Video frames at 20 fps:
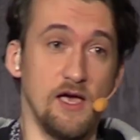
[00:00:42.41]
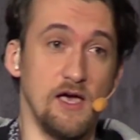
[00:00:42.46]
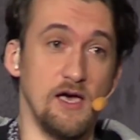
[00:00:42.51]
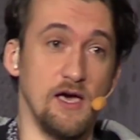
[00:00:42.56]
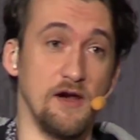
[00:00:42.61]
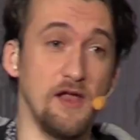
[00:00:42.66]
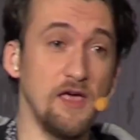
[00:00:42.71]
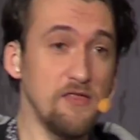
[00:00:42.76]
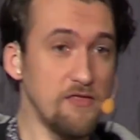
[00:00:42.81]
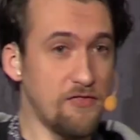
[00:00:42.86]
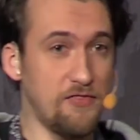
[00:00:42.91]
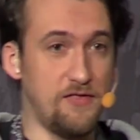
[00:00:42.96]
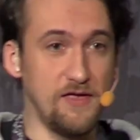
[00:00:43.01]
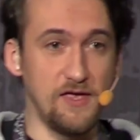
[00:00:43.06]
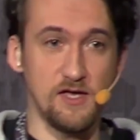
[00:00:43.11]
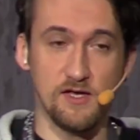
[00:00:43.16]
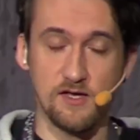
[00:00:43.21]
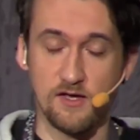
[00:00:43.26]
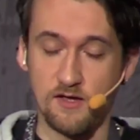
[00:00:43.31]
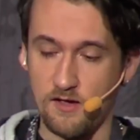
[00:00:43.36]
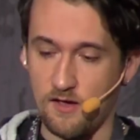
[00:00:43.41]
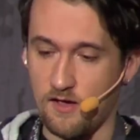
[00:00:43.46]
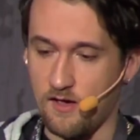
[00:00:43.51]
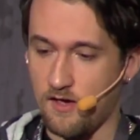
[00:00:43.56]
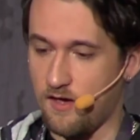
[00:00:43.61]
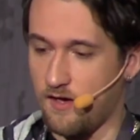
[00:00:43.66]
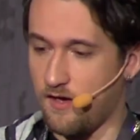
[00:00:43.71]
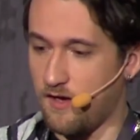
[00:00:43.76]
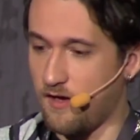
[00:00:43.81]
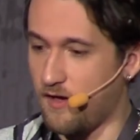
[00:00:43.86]
Another thing,
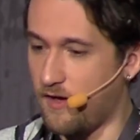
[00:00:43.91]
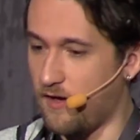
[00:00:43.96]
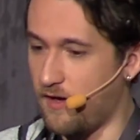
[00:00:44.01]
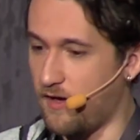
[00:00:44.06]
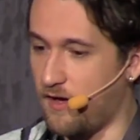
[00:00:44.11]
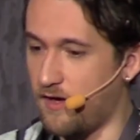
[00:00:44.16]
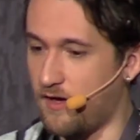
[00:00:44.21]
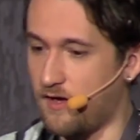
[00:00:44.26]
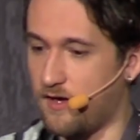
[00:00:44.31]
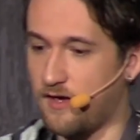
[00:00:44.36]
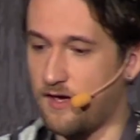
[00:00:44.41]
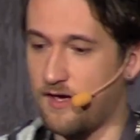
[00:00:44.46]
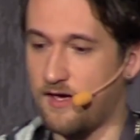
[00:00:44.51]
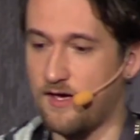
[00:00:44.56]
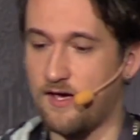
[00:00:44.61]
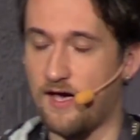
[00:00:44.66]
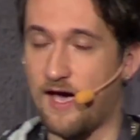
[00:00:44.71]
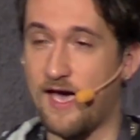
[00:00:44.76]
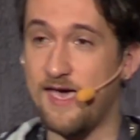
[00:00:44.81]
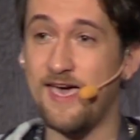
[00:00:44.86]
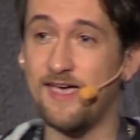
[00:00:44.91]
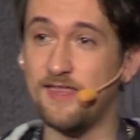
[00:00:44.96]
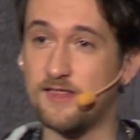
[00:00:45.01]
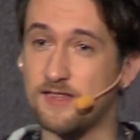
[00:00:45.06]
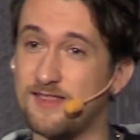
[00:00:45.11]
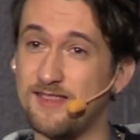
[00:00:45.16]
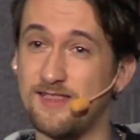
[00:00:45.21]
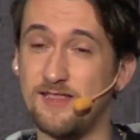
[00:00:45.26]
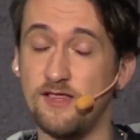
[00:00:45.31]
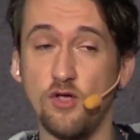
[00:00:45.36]
I had
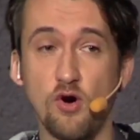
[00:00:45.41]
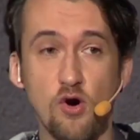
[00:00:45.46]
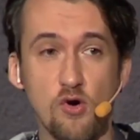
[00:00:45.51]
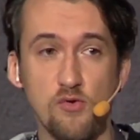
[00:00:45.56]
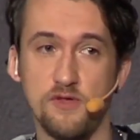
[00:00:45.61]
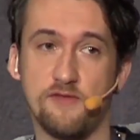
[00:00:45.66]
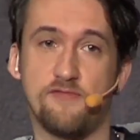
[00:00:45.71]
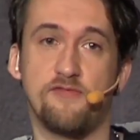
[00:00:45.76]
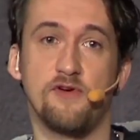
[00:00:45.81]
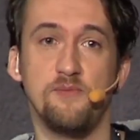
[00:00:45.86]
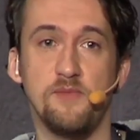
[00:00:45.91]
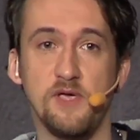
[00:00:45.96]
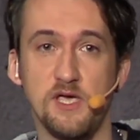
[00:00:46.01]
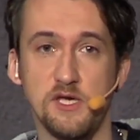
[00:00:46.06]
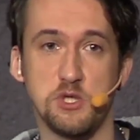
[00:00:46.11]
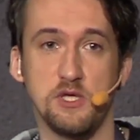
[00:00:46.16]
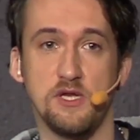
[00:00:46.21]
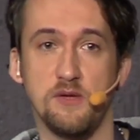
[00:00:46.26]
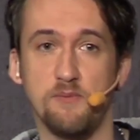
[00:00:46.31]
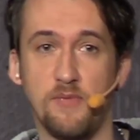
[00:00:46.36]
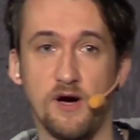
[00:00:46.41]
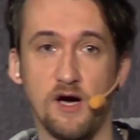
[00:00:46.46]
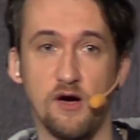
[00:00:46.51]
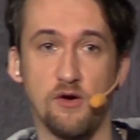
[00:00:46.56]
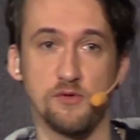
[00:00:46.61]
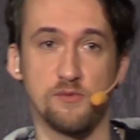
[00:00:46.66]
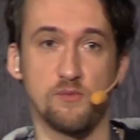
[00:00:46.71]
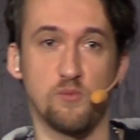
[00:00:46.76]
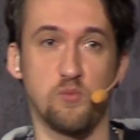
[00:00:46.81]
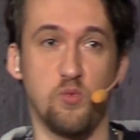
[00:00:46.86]
no information
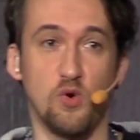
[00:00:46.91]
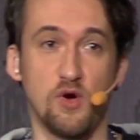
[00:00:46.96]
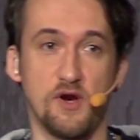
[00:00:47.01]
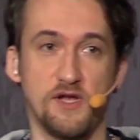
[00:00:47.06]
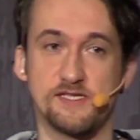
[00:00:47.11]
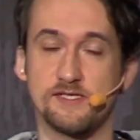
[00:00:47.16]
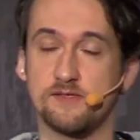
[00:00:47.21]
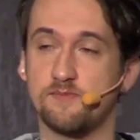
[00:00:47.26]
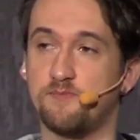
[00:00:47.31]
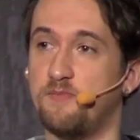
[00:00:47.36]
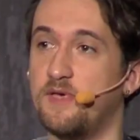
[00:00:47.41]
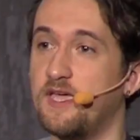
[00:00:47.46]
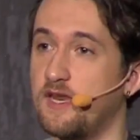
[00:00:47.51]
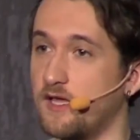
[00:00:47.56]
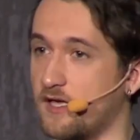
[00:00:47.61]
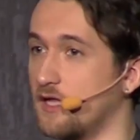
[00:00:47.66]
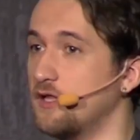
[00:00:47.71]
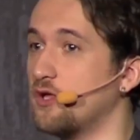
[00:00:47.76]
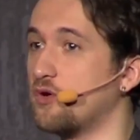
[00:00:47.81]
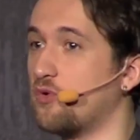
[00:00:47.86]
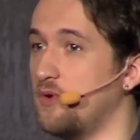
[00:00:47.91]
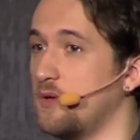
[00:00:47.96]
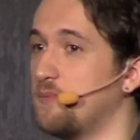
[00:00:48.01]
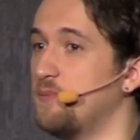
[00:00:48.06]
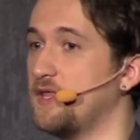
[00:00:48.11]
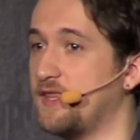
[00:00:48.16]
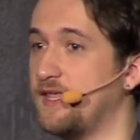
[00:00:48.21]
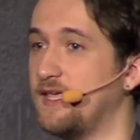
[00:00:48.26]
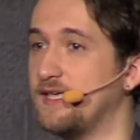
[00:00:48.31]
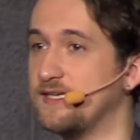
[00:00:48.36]
about what is medical
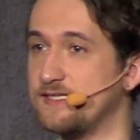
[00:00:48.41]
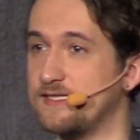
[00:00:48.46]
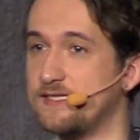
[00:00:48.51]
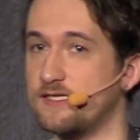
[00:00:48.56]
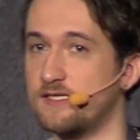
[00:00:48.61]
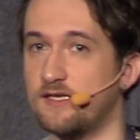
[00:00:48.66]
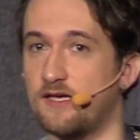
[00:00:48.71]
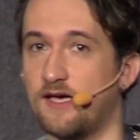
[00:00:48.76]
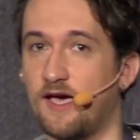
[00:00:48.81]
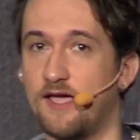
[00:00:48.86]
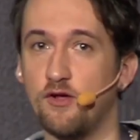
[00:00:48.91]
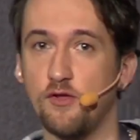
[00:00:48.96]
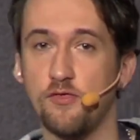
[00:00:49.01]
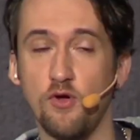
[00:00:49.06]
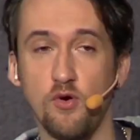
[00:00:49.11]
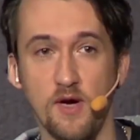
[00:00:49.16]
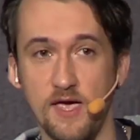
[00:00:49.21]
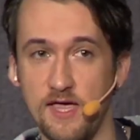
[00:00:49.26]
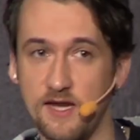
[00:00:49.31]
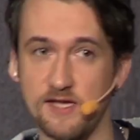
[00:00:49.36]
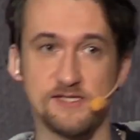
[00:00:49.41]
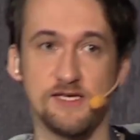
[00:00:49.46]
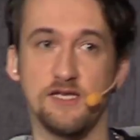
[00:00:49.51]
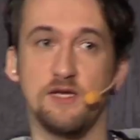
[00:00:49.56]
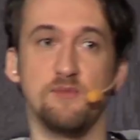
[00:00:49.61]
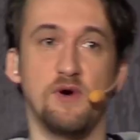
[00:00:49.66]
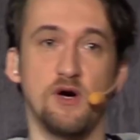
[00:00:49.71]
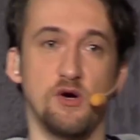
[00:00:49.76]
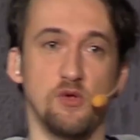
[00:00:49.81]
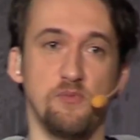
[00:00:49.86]
equipment is. I don't know anything
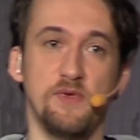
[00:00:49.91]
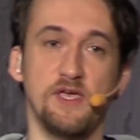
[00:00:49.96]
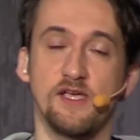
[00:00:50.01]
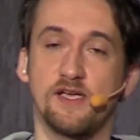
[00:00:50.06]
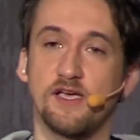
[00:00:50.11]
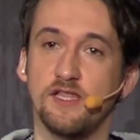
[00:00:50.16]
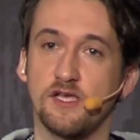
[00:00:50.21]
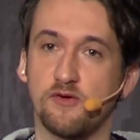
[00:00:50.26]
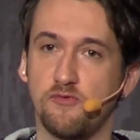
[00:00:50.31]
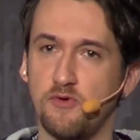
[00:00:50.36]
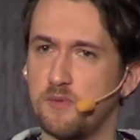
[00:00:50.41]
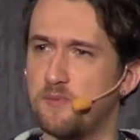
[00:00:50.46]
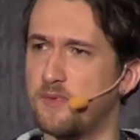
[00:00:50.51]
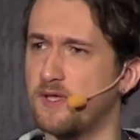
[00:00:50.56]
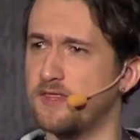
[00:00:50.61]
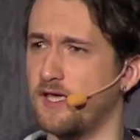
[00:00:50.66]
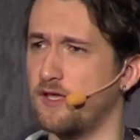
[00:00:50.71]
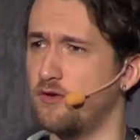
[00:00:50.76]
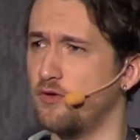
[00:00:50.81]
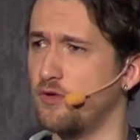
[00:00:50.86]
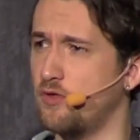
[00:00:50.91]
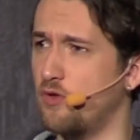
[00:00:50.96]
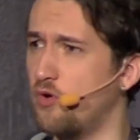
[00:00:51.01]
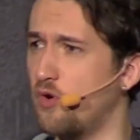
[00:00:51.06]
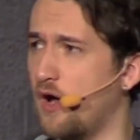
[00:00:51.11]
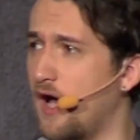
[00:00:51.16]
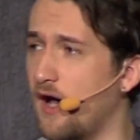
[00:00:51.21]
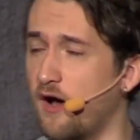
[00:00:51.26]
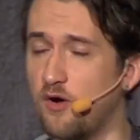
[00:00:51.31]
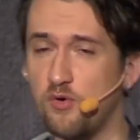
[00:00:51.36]
about medical equipment. I don't know
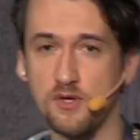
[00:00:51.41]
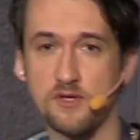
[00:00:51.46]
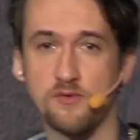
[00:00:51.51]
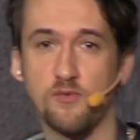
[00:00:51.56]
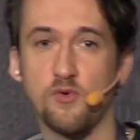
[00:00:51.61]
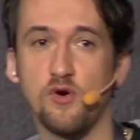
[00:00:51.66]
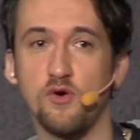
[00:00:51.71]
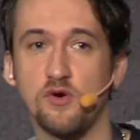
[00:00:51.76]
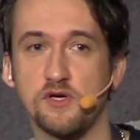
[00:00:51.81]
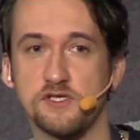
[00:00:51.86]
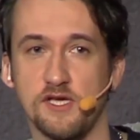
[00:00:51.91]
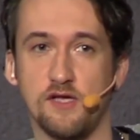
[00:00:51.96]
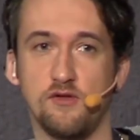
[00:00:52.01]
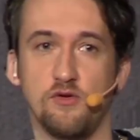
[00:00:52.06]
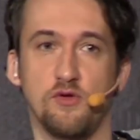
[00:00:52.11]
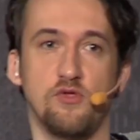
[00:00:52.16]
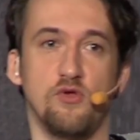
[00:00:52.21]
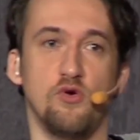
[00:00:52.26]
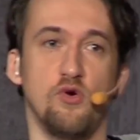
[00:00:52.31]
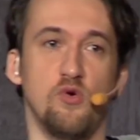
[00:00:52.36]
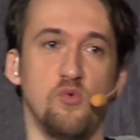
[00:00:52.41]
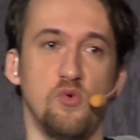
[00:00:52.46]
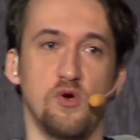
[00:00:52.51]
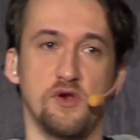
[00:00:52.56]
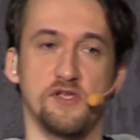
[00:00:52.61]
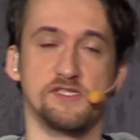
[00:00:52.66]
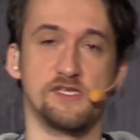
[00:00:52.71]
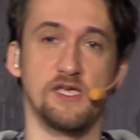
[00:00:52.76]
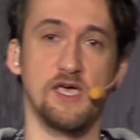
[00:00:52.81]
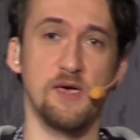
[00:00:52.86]
how it works. I don't know what
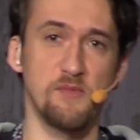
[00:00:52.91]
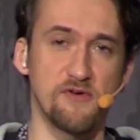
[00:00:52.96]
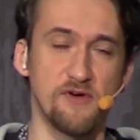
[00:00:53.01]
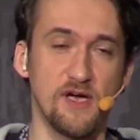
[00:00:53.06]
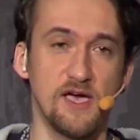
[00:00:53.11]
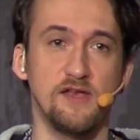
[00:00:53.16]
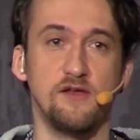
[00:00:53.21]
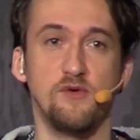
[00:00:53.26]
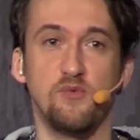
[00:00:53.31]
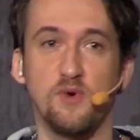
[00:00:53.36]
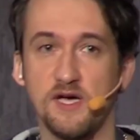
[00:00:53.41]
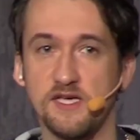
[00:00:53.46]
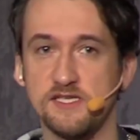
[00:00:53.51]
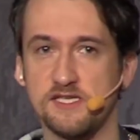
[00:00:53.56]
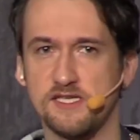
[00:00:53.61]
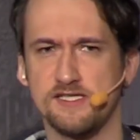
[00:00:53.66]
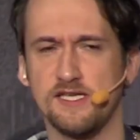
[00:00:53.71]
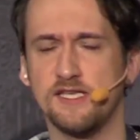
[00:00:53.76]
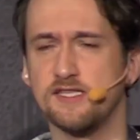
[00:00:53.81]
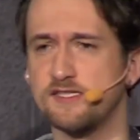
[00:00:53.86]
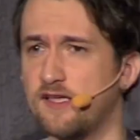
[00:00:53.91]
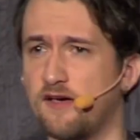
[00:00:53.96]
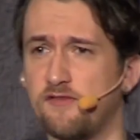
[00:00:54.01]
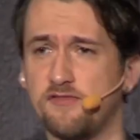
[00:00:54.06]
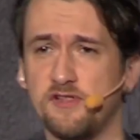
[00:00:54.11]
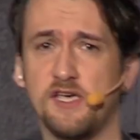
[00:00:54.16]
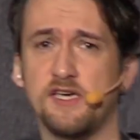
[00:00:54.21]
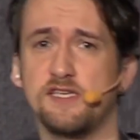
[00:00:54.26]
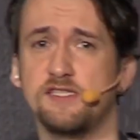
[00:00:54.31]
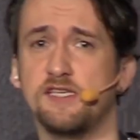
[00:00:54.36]
is MRI devices and stuff
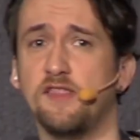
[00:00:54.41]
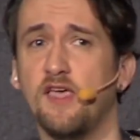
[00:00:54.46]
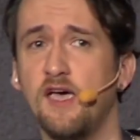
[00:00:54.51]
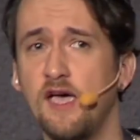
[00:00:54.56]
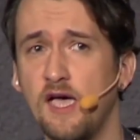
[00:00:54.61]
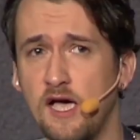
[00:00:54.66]
like that.